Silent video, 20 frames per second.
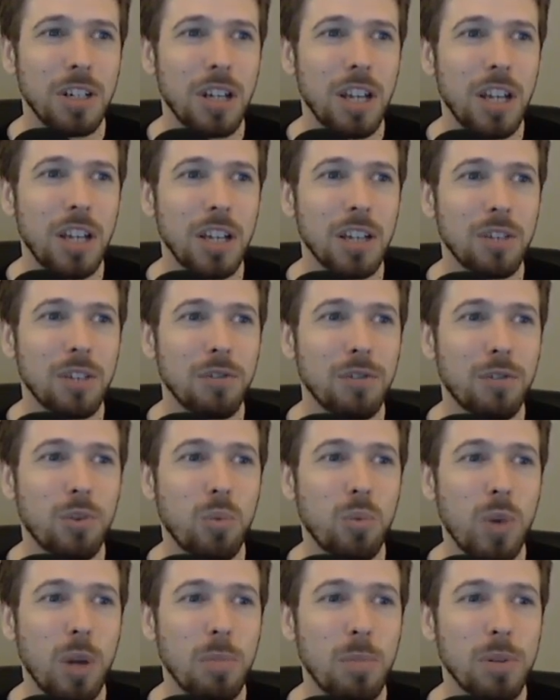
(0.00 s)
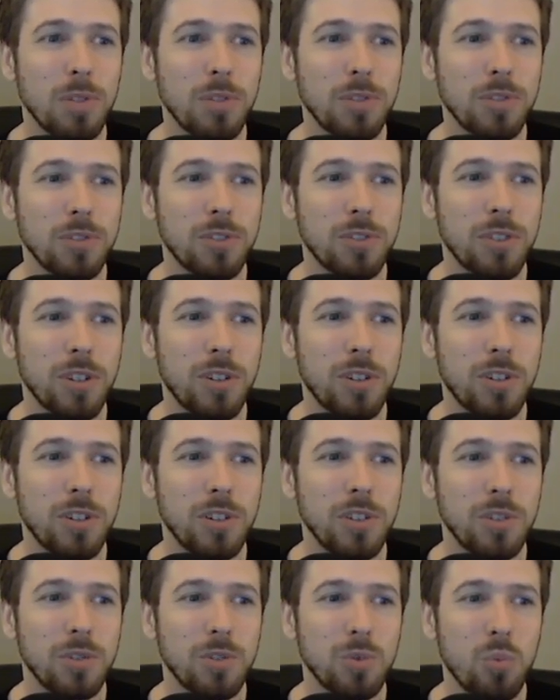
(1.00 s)
And for weapons, there
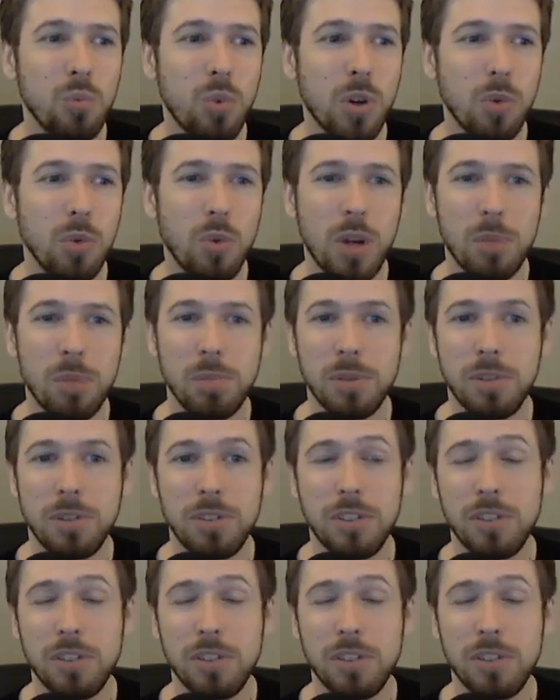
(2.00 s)
is one weapon